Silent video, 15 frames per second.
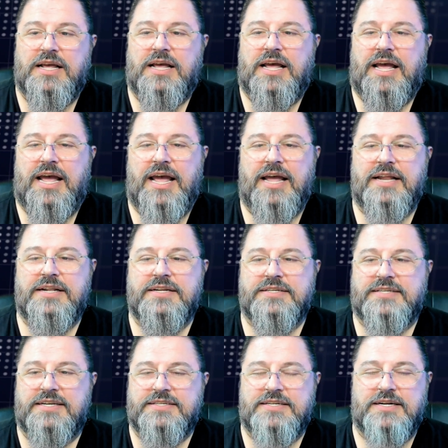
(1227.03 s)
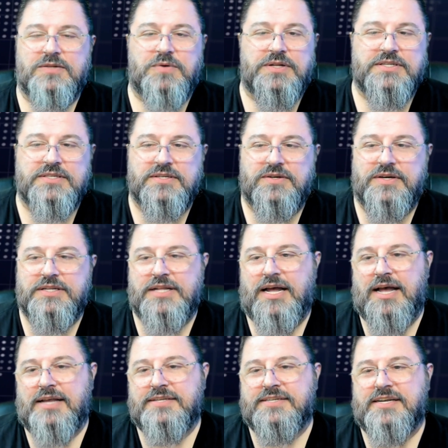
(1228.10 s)
And Cessna 2008
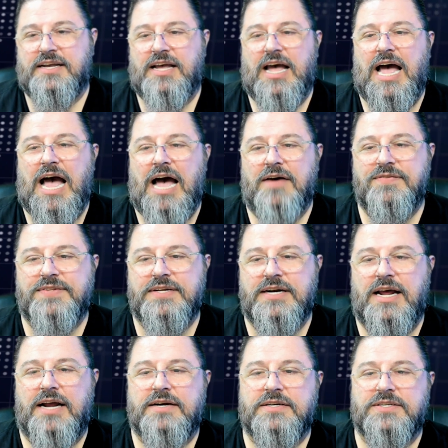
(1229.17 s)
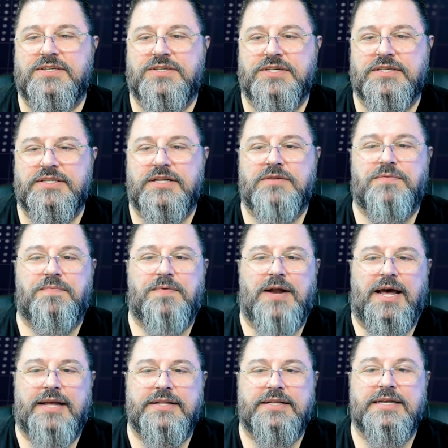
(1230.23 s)
asks, after unrestricted
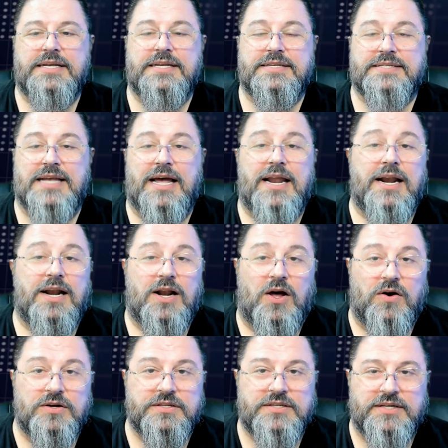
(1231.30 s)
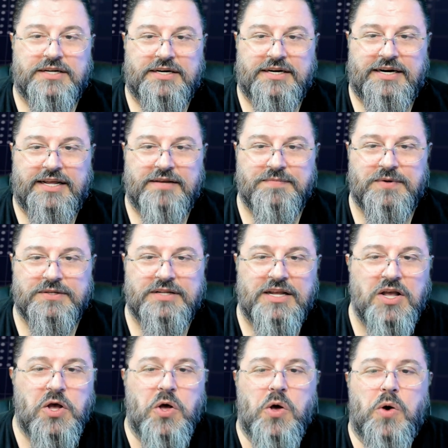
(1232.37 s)
flight is unlocked and enabled,
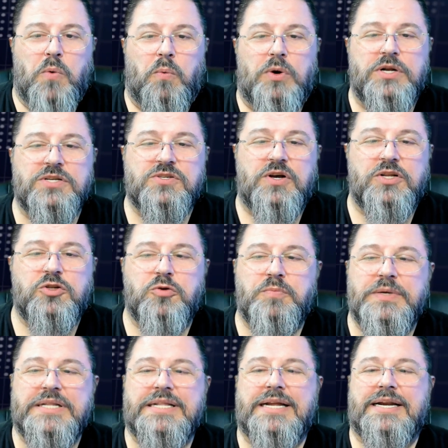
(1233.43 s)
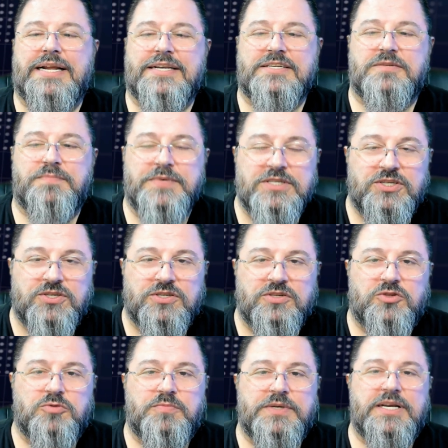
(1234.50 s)
what is going to be the next mission
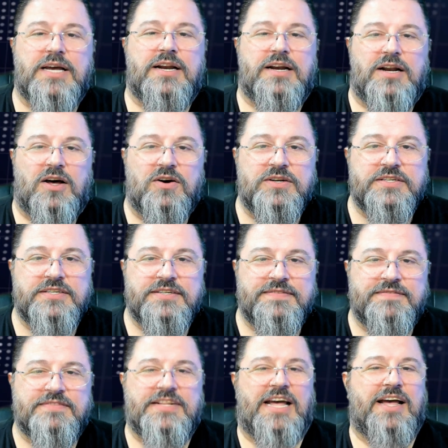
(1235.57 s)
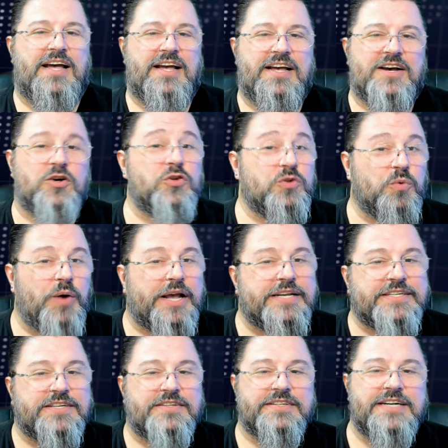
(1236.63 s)
to be unlocked? Good
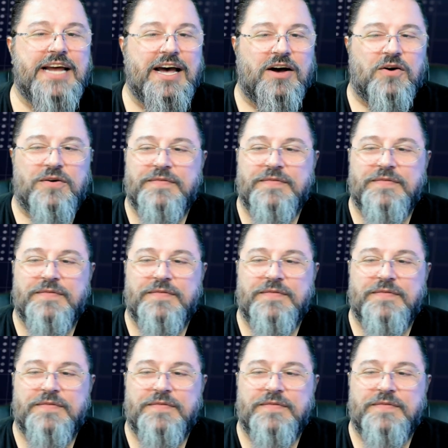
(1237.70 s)
question. Now,